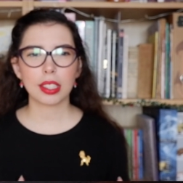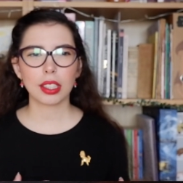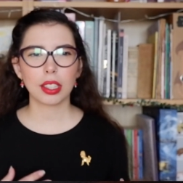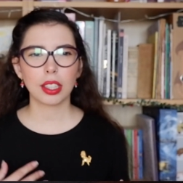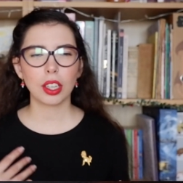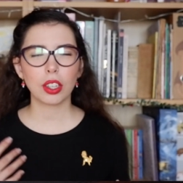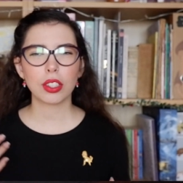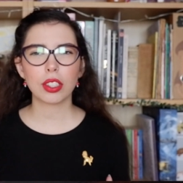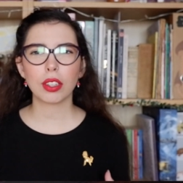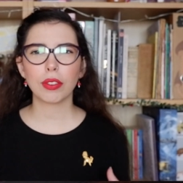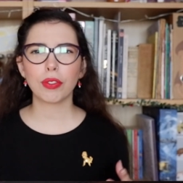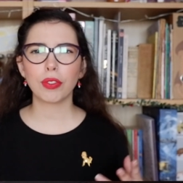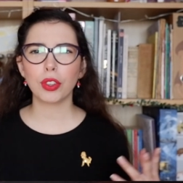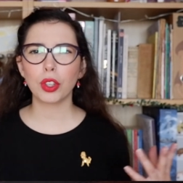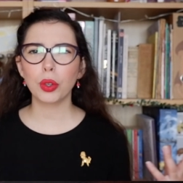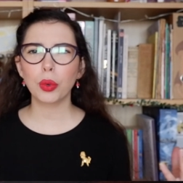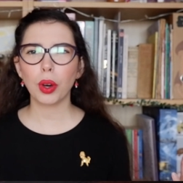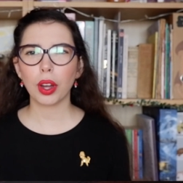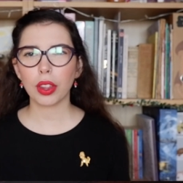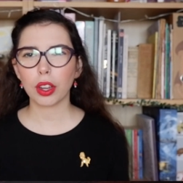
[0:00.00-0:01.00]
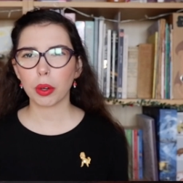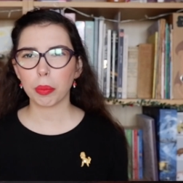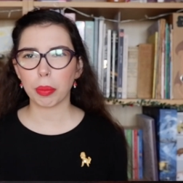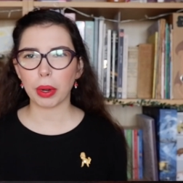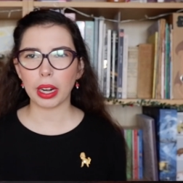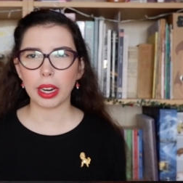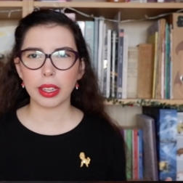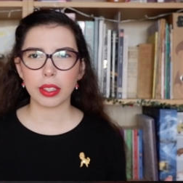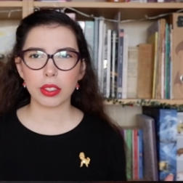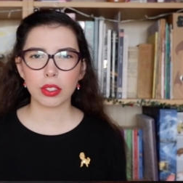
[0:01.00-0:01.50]
There's a few other
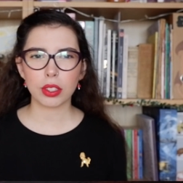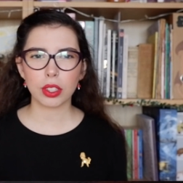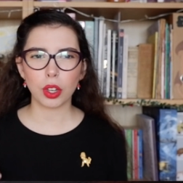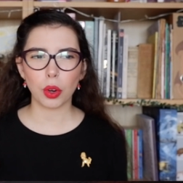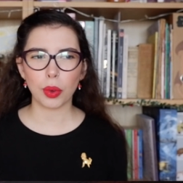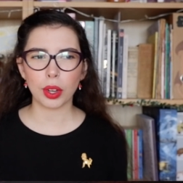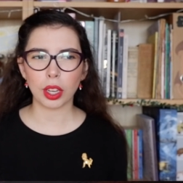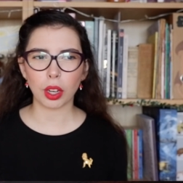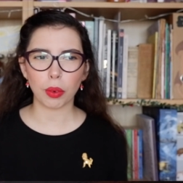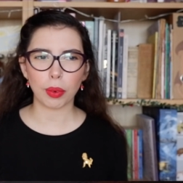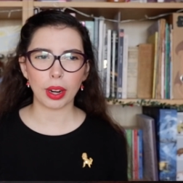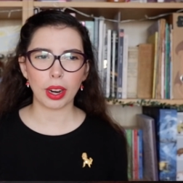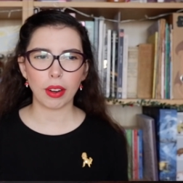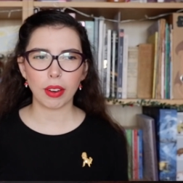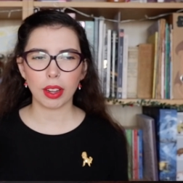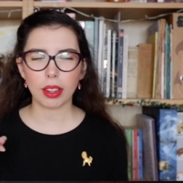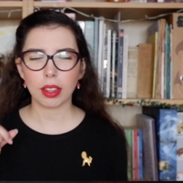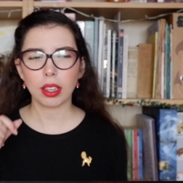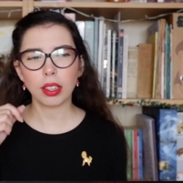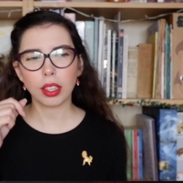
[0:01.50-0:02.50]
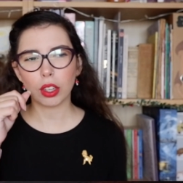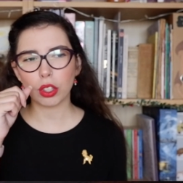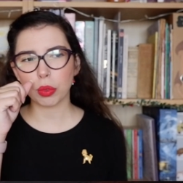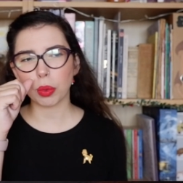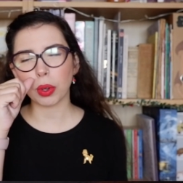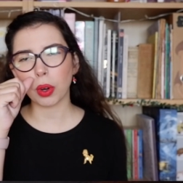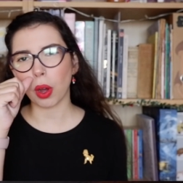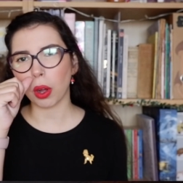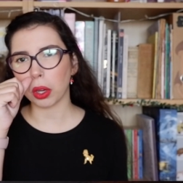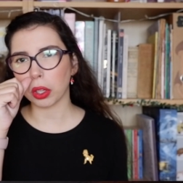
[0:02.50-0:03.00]
brands going around. I think there's
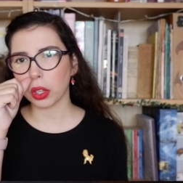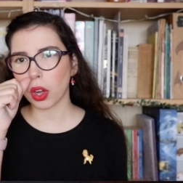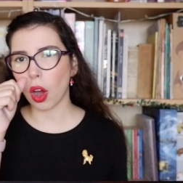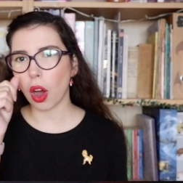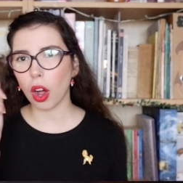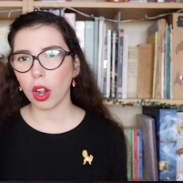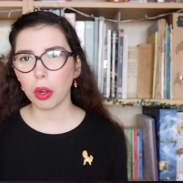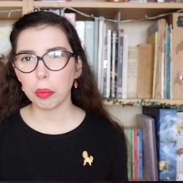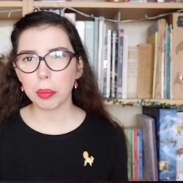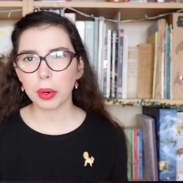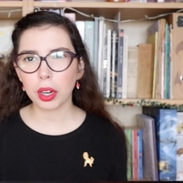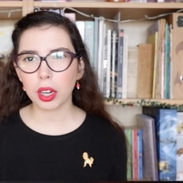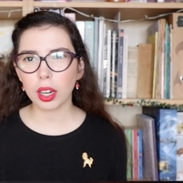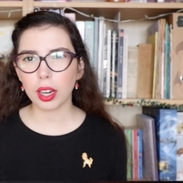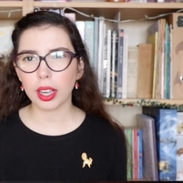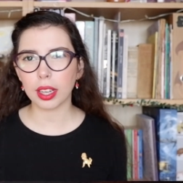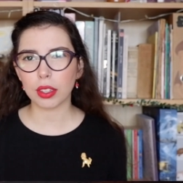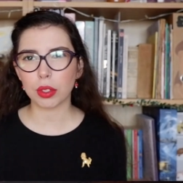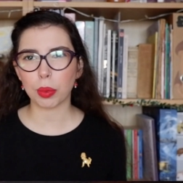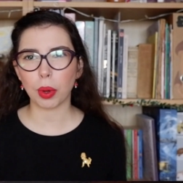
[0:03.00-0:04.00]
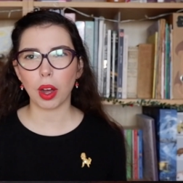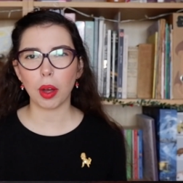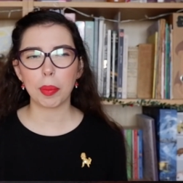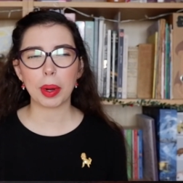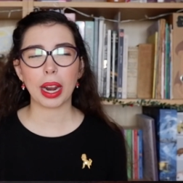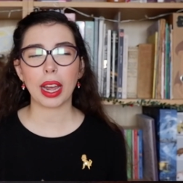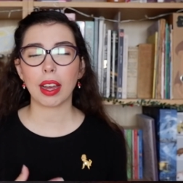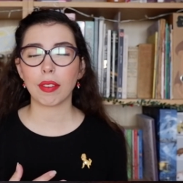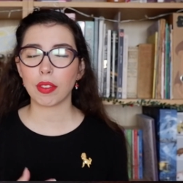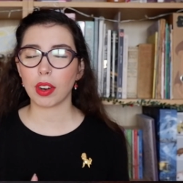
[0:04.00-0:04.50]
one called Calmer as well,
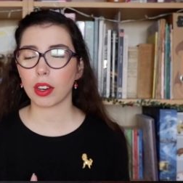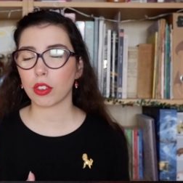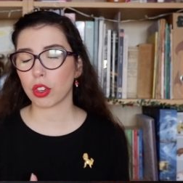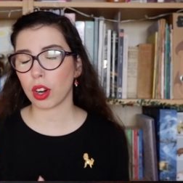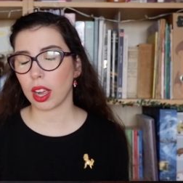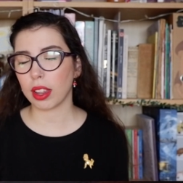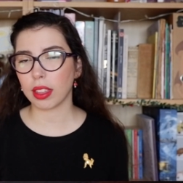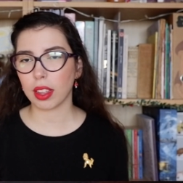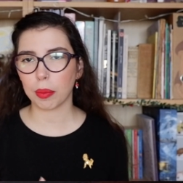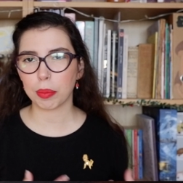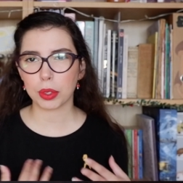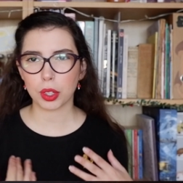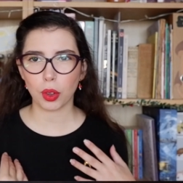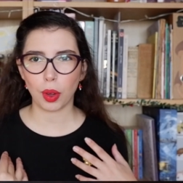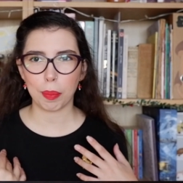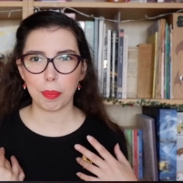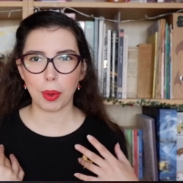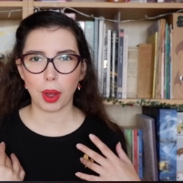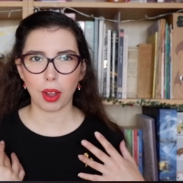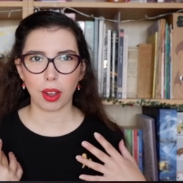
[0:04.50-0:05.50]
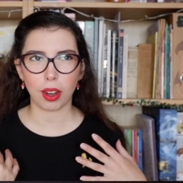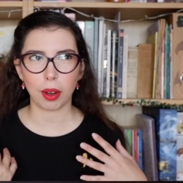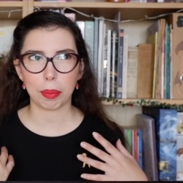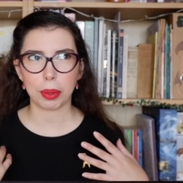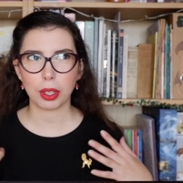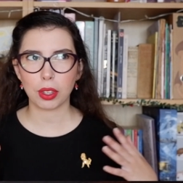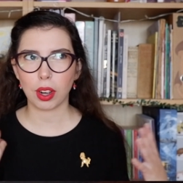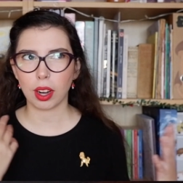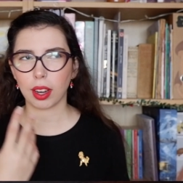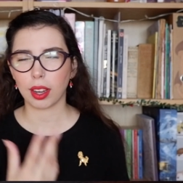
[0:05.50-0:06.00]
but I have not tried them, so I'm not going to
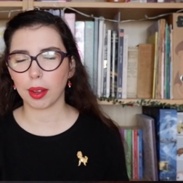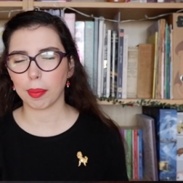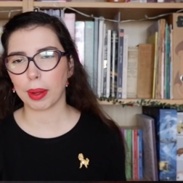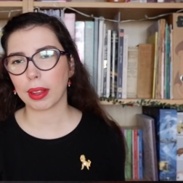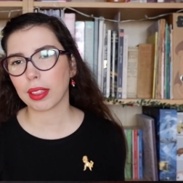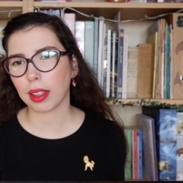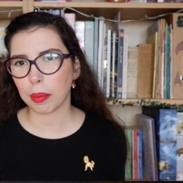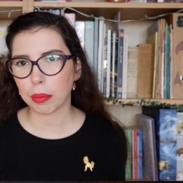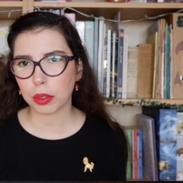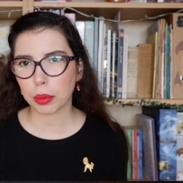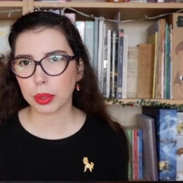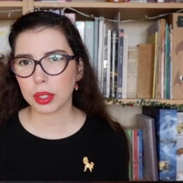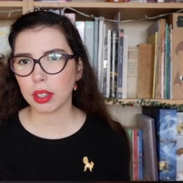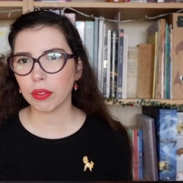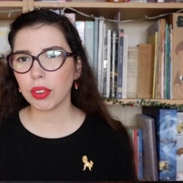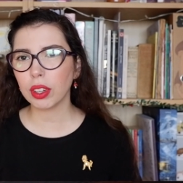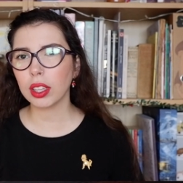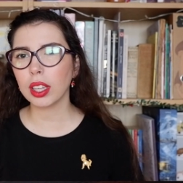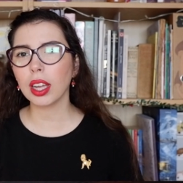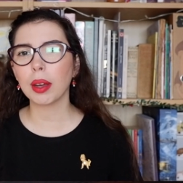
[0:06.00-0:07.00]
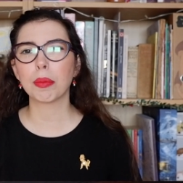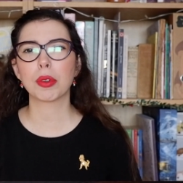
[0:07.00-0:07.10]
be talking about them specifically.